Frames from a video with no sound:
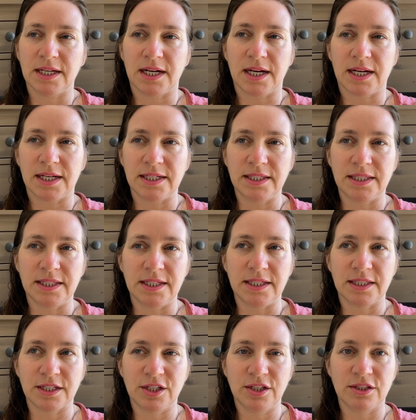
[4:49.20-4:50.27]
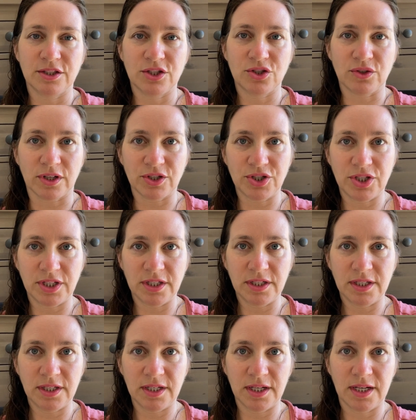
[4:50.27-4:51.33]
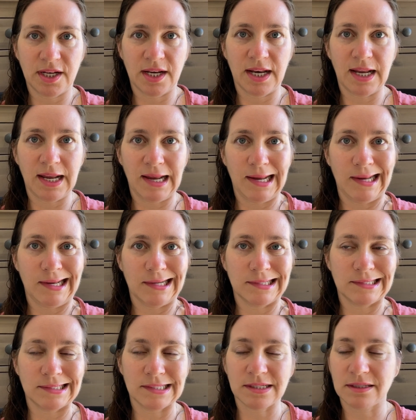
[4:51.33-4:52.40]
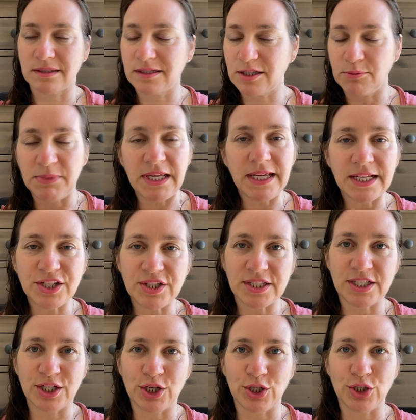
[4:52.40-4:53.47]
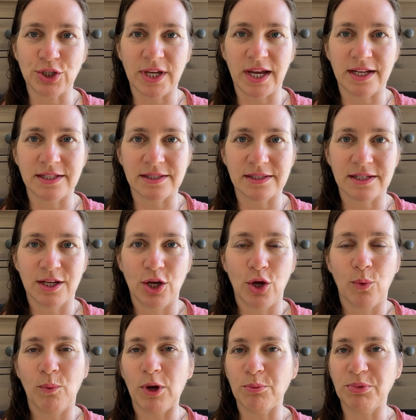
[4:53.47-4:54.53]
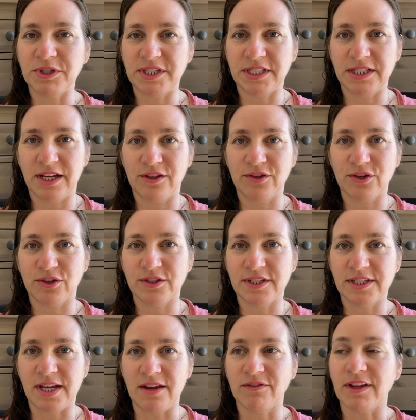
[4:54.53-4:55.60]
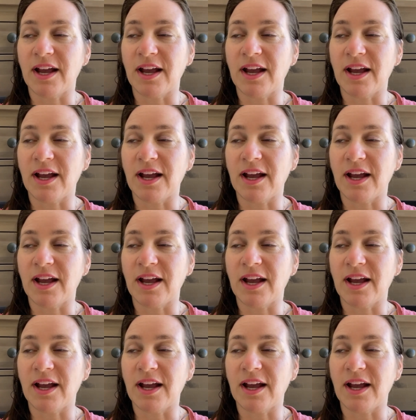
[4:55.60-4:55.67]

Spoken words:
I think the construction, and to me, it just didn't look as well put together or safe.